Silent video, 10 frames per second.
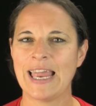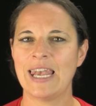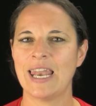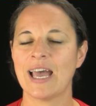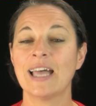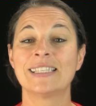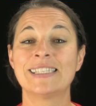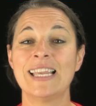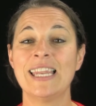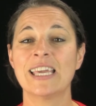La
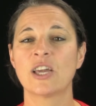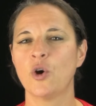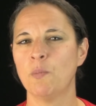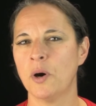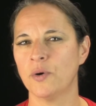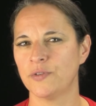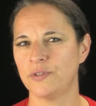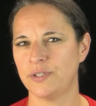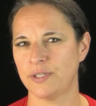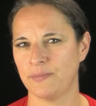
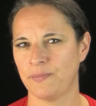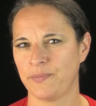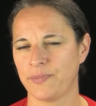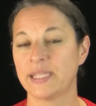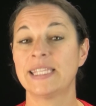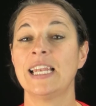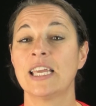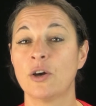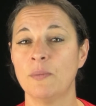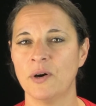télécommande.
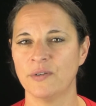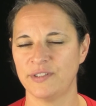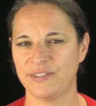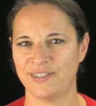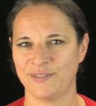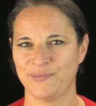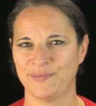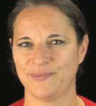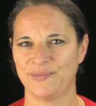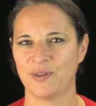Télécommande.
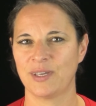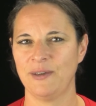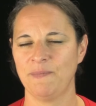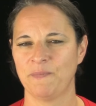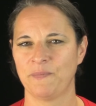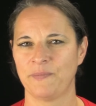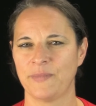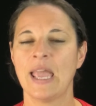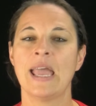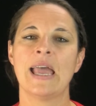Okay?
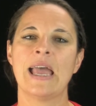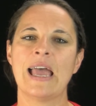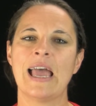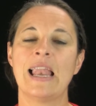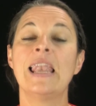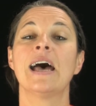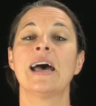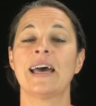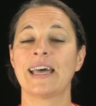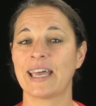
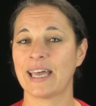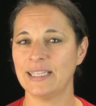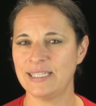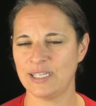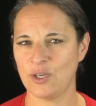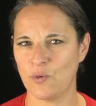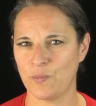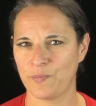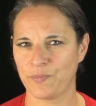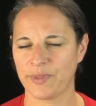La radio,
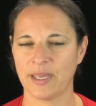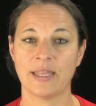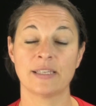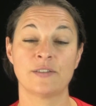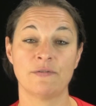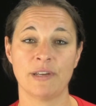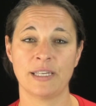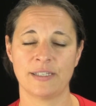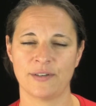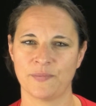and that's the
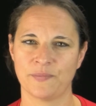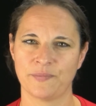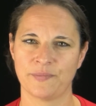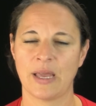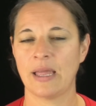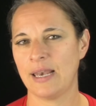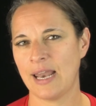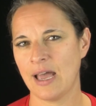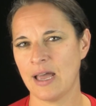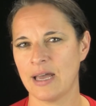radio.
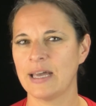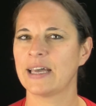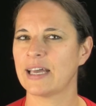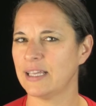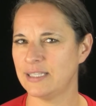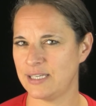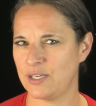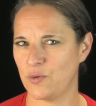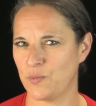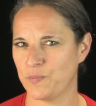La
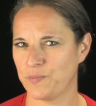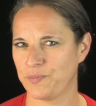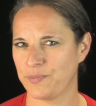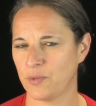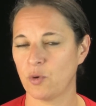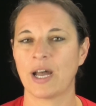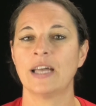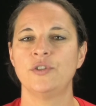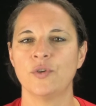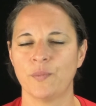radio. Or
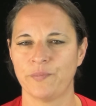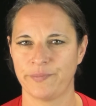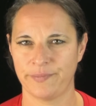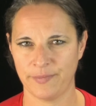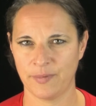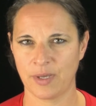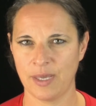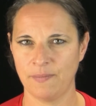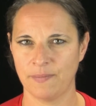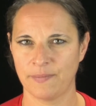radio. Okay?